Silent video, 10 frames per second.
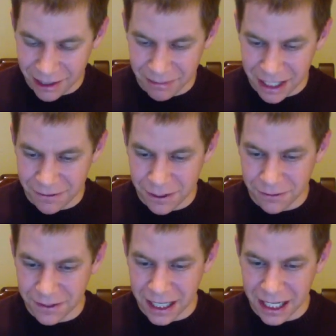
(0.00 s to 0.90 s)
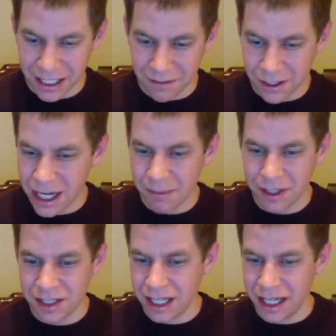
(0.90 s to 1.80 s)
If your
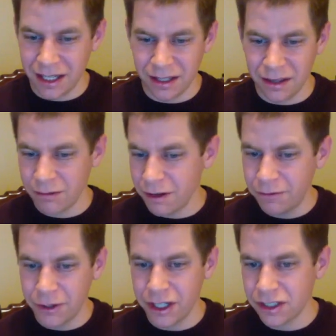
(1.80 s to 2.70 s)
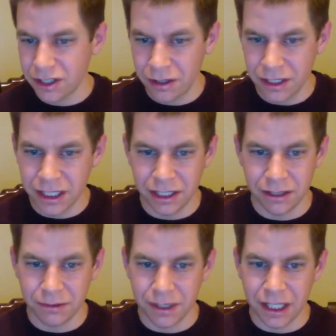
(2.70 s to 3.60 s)
camera's 3 or 4 years old and
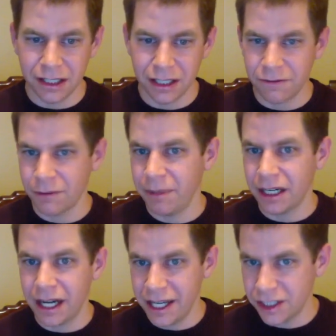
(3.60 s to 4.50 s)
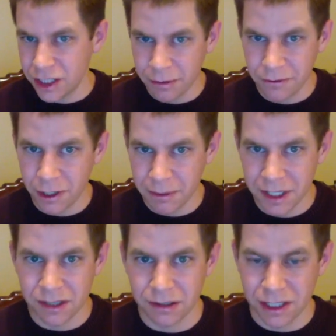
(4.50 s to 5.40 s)
you're really looking for better ISO
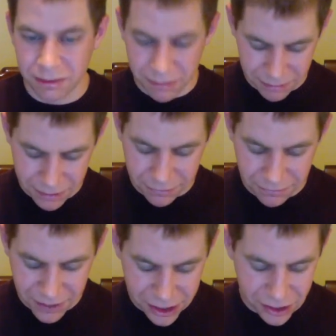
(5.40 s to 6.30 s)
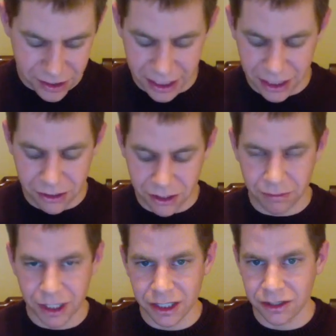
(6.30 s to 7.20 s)
performance or some different features like user
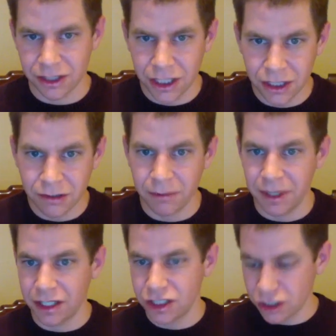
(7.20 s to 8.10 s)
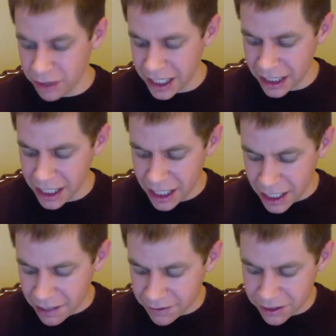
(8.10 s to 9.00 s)
1, user 2, or a bigger screen,
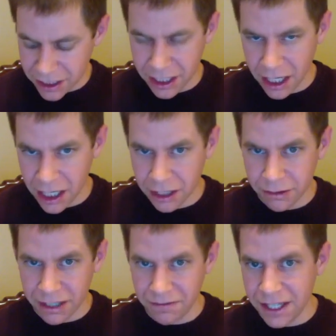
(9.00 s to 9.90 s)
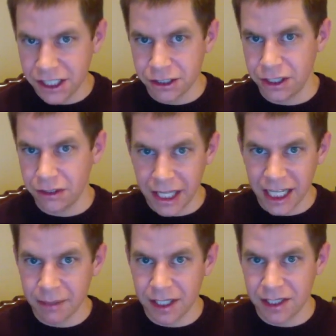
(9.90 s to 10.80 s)
if there's a concrete feature you
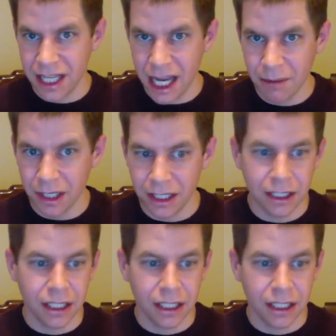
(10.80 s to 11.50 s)
like about this camera,